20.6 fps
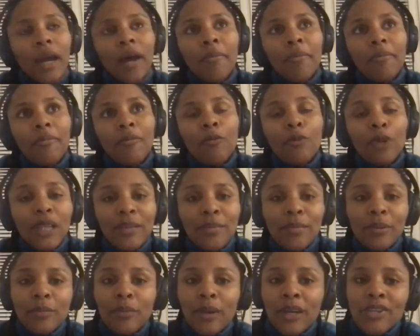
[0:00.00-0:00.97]
really
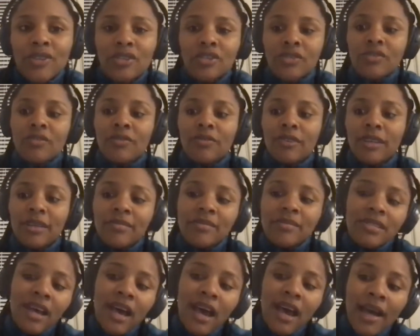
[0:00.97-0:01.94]
put pressure for them
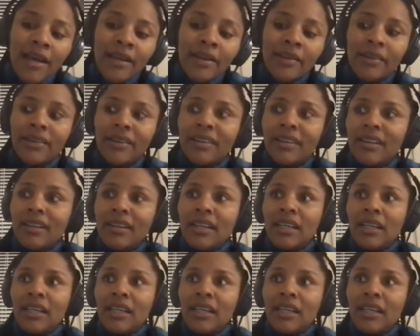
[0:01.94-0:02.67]
to hire